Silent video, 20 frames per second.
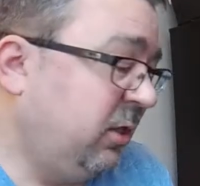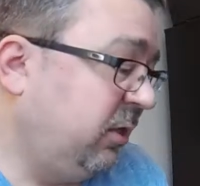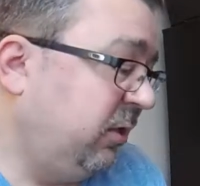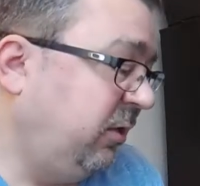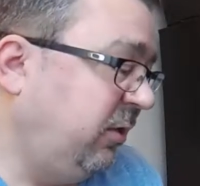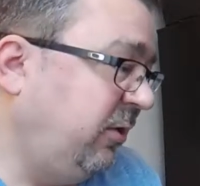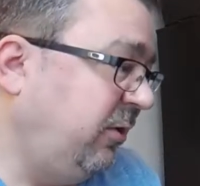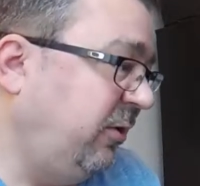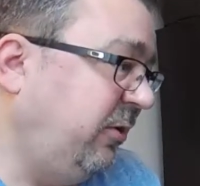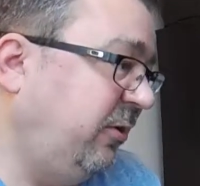
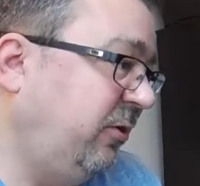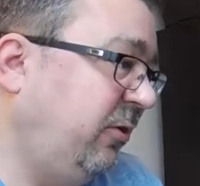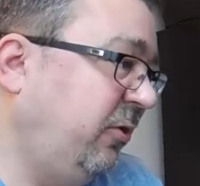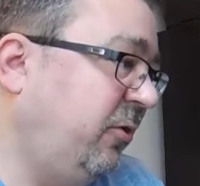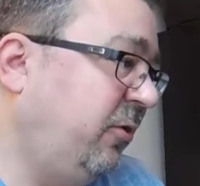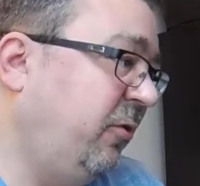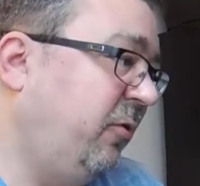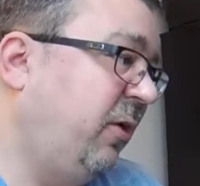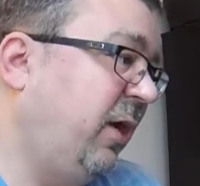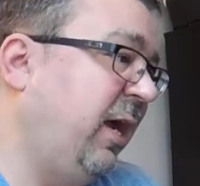You
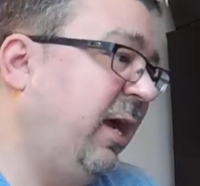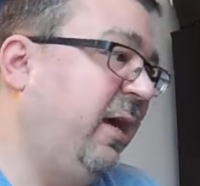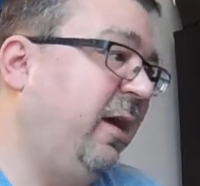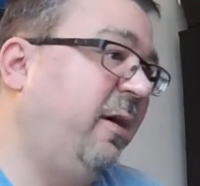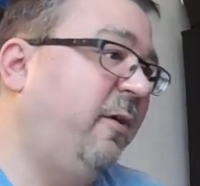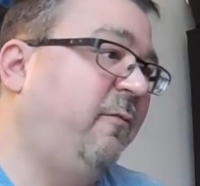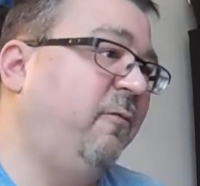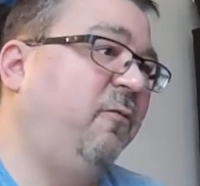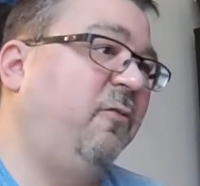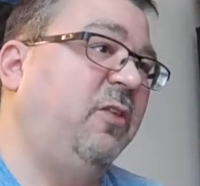don't
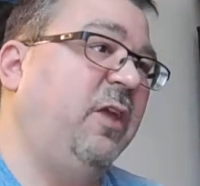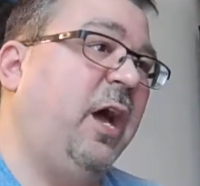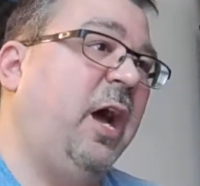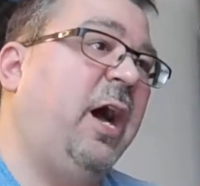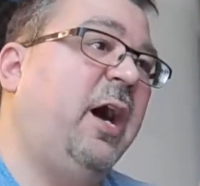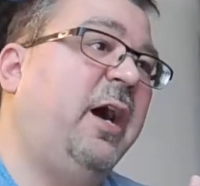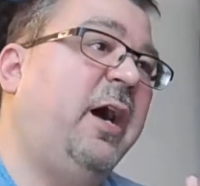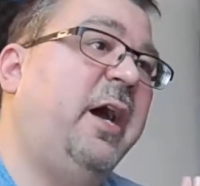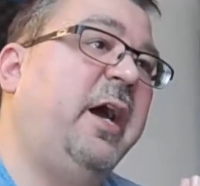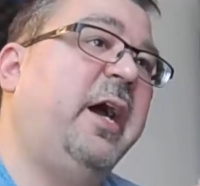have the
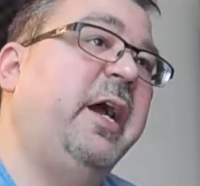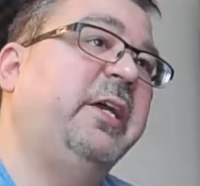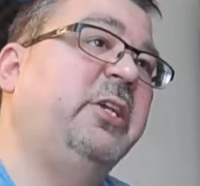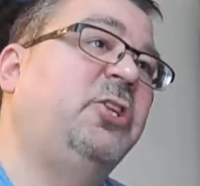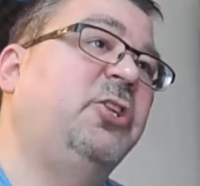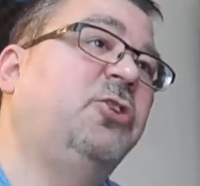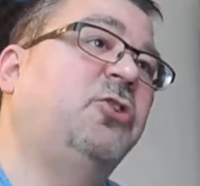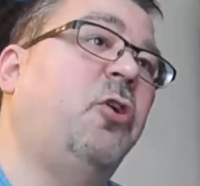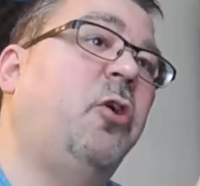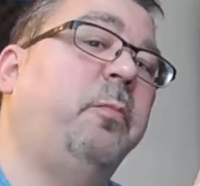high,
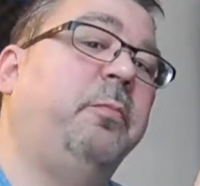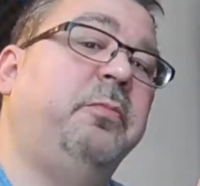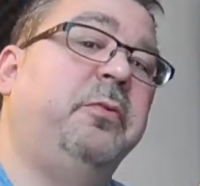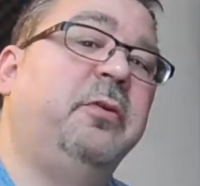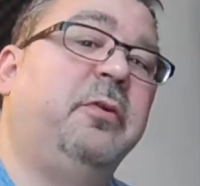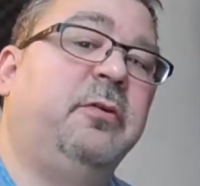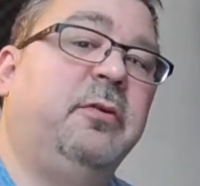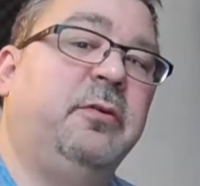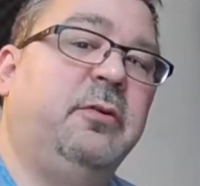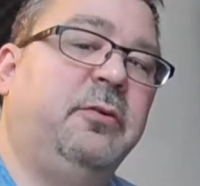sharp,
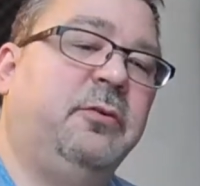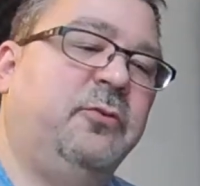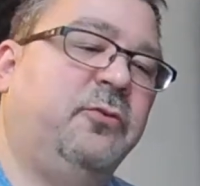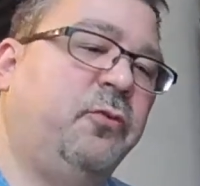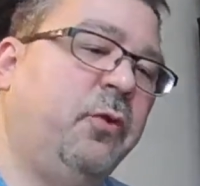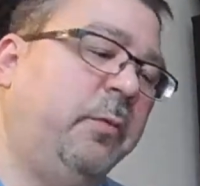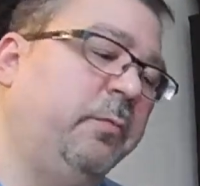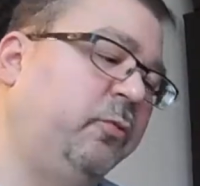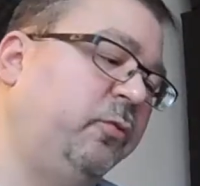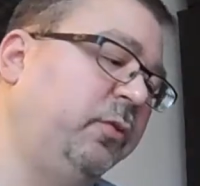
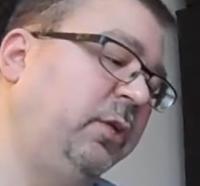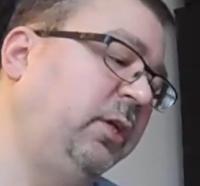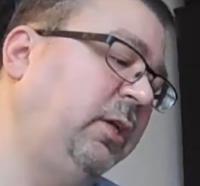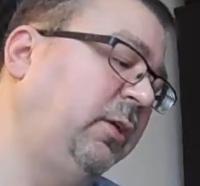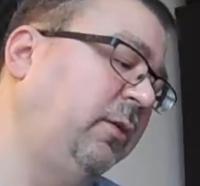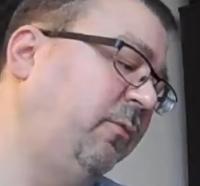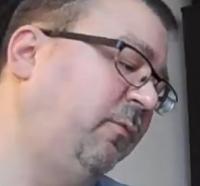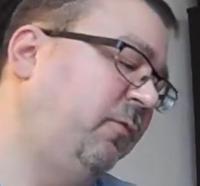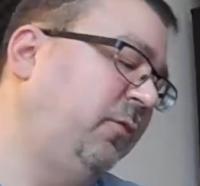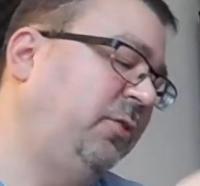
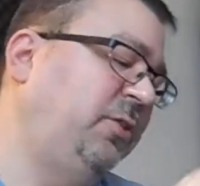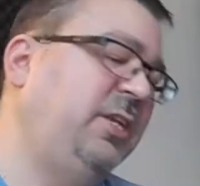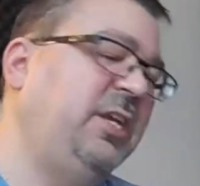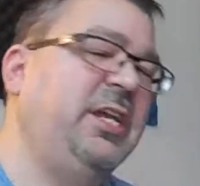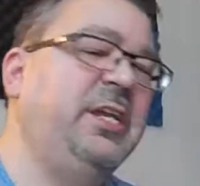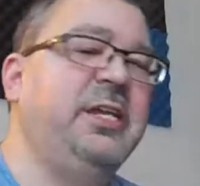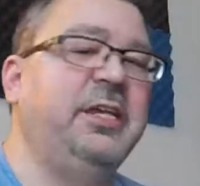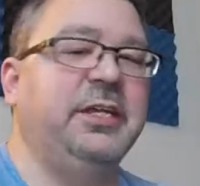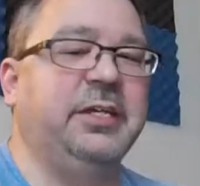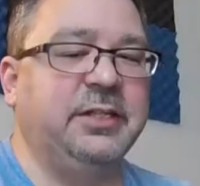trebly,
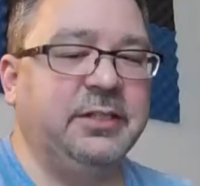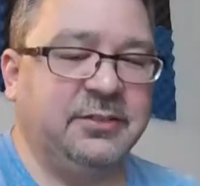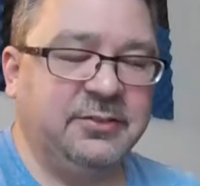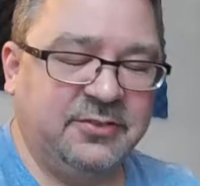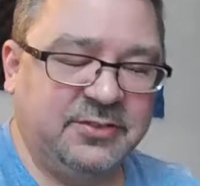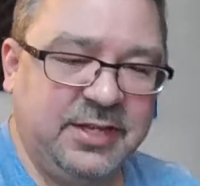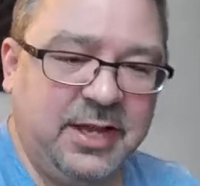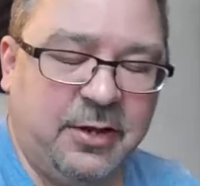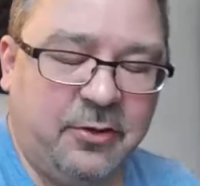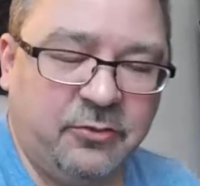fatiguing
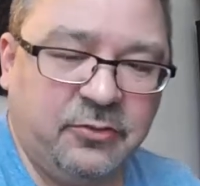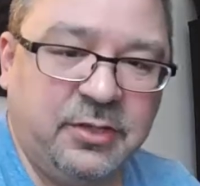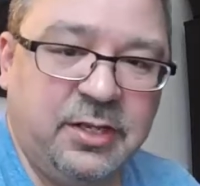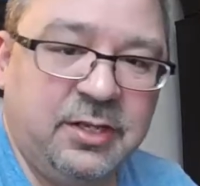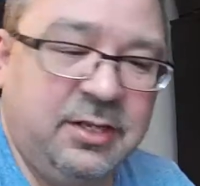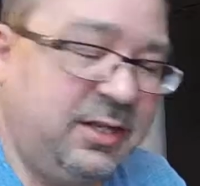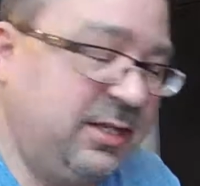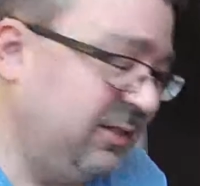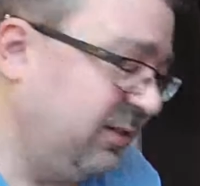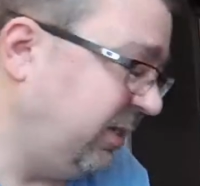sound
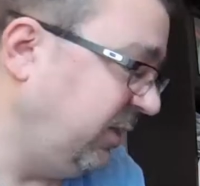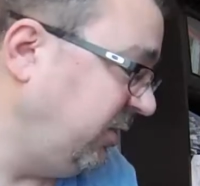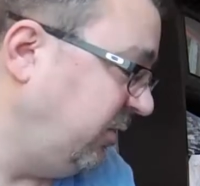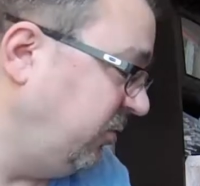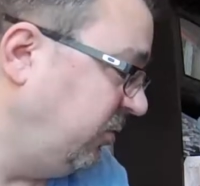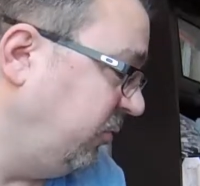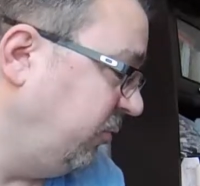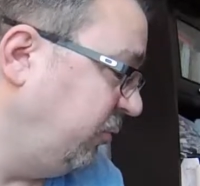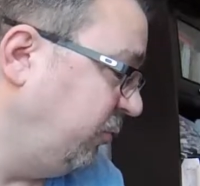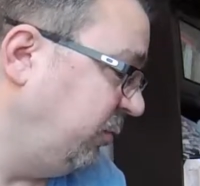that you
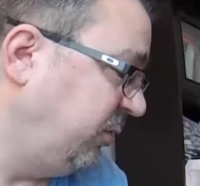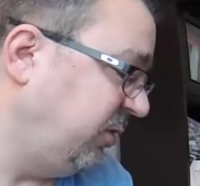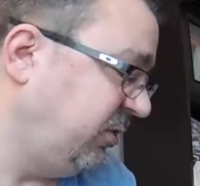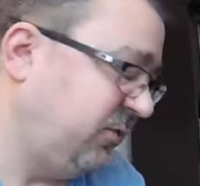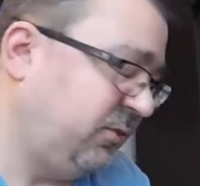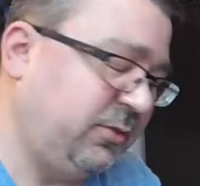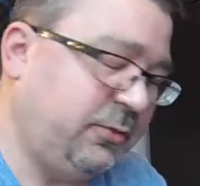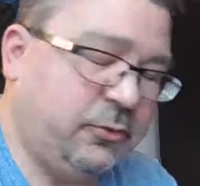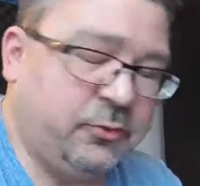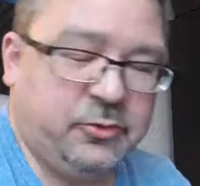do with the
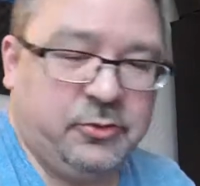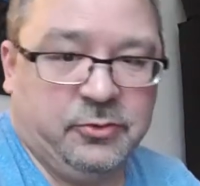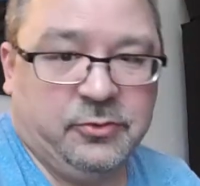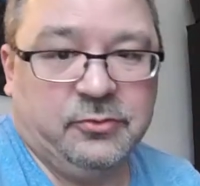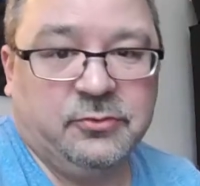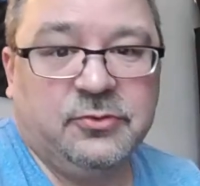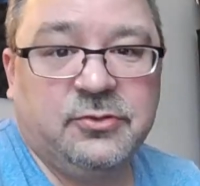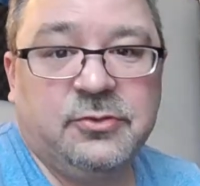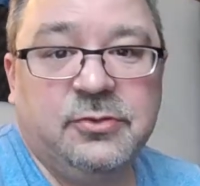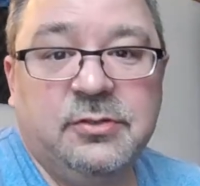
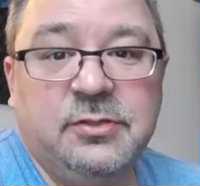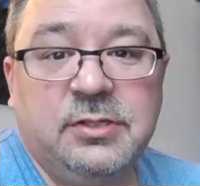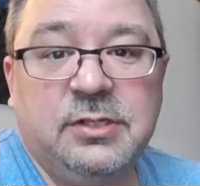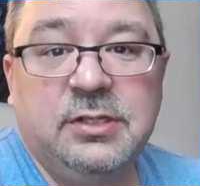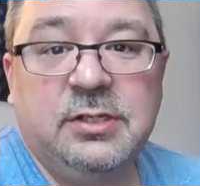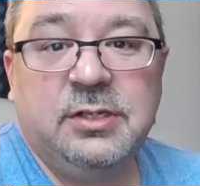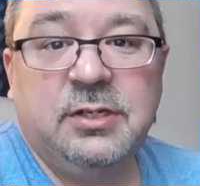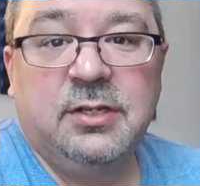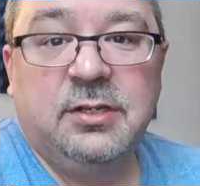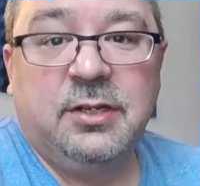silicones
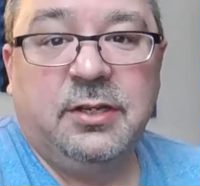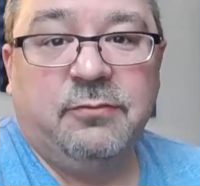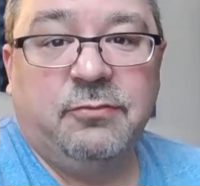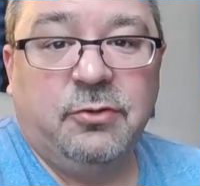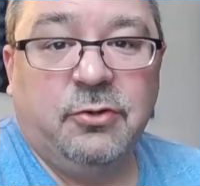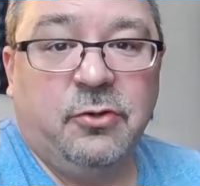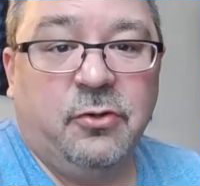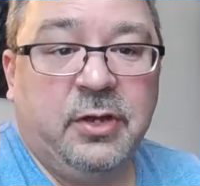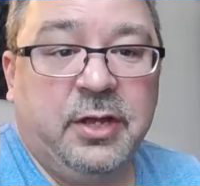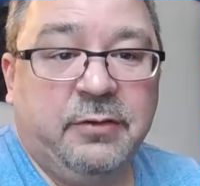if you
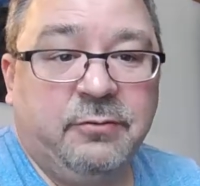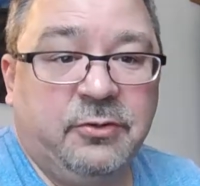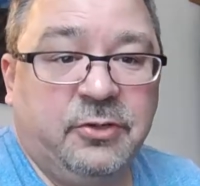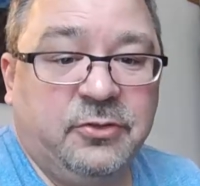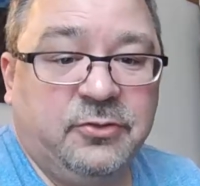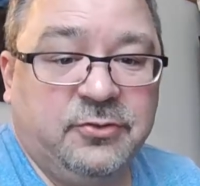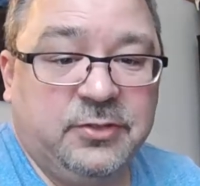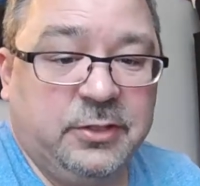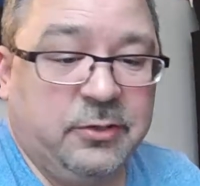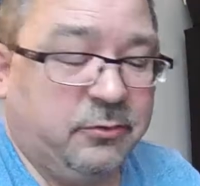don't have a good
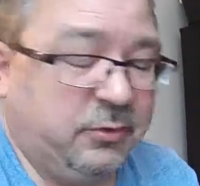seal.